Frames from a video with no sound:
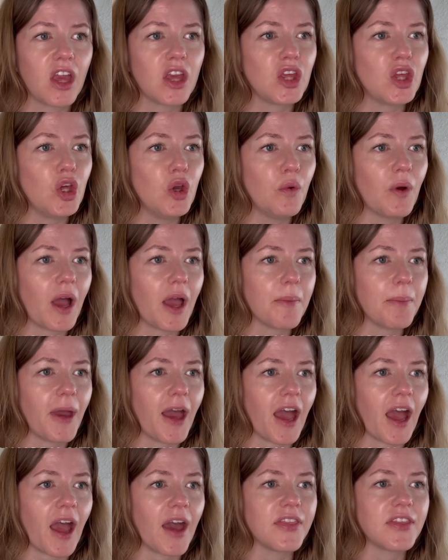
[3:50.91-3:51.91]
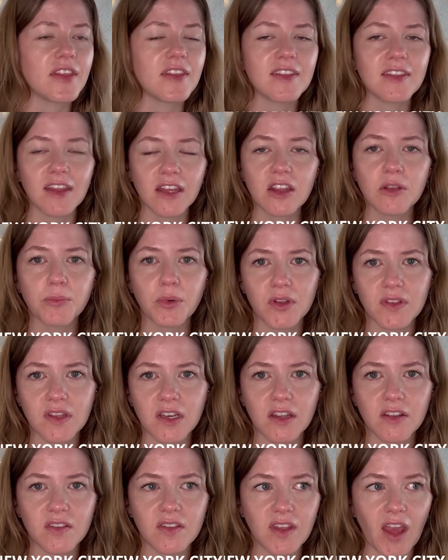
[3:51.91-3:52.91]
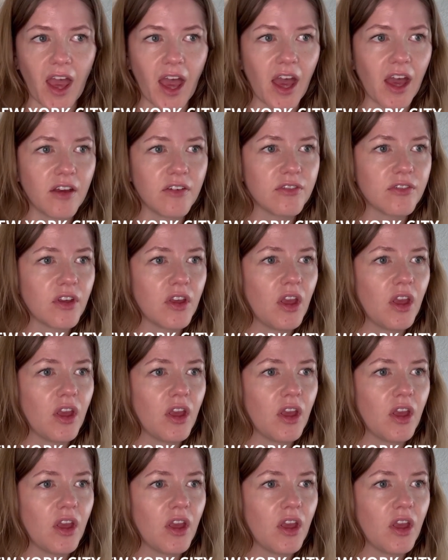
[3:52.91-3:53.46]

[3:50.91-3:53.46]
UiPath, 6% of staff,